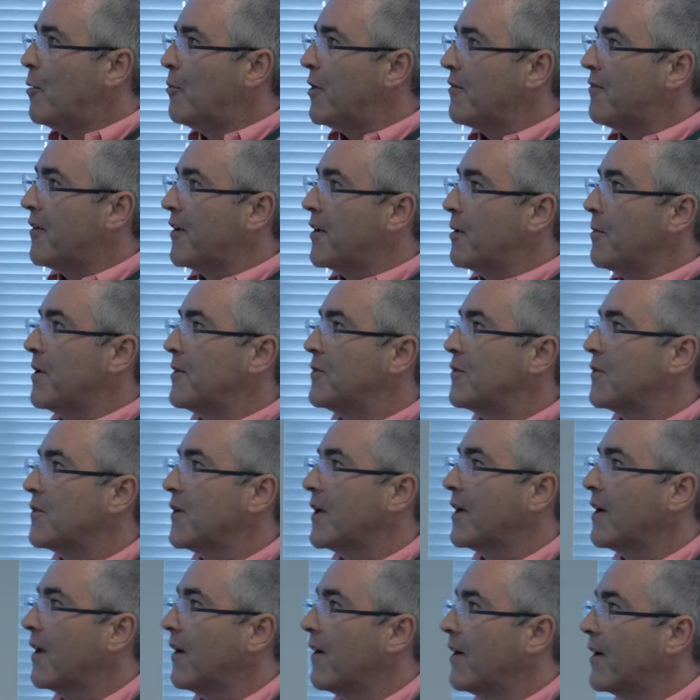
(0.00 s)
But the fundamental
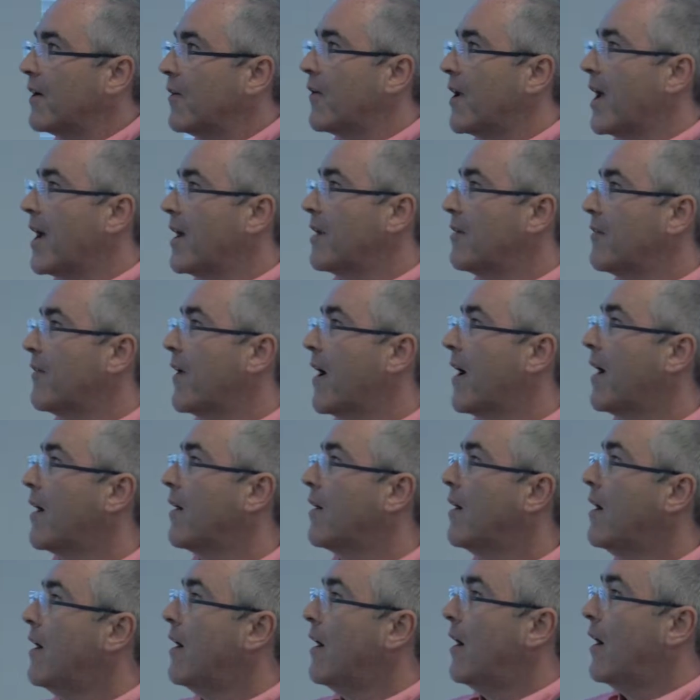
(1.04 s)
thing that I got out of
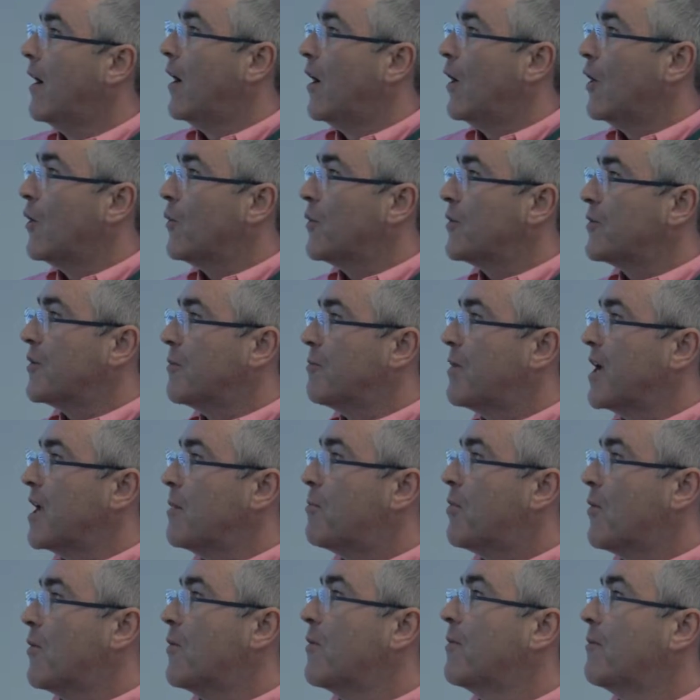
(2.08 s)
that was that
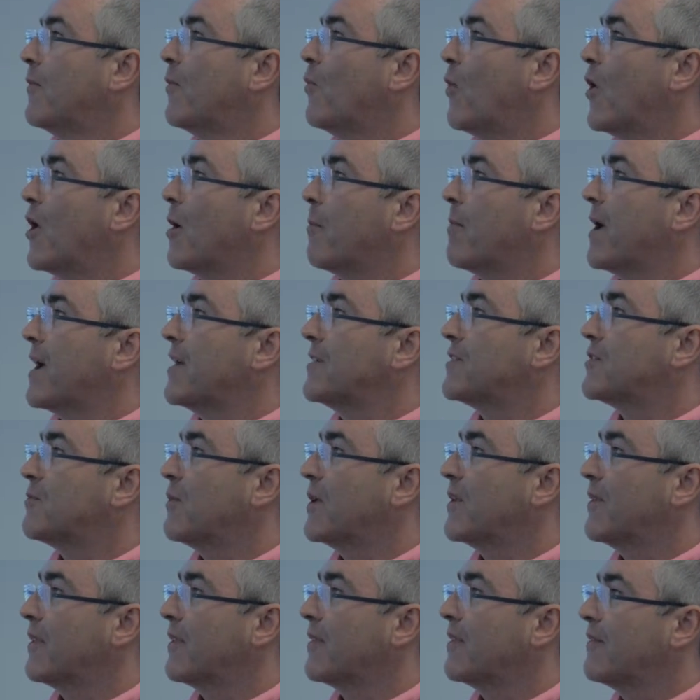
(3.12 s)
people work best
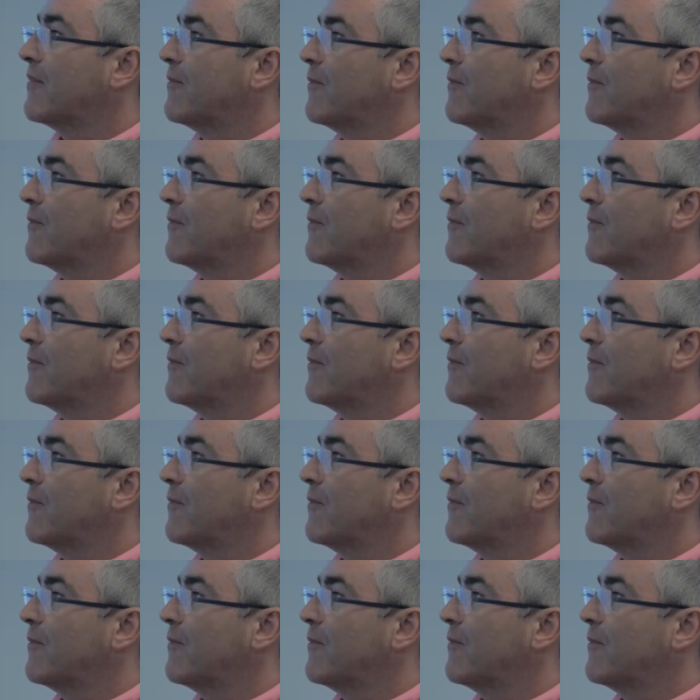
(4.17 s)
when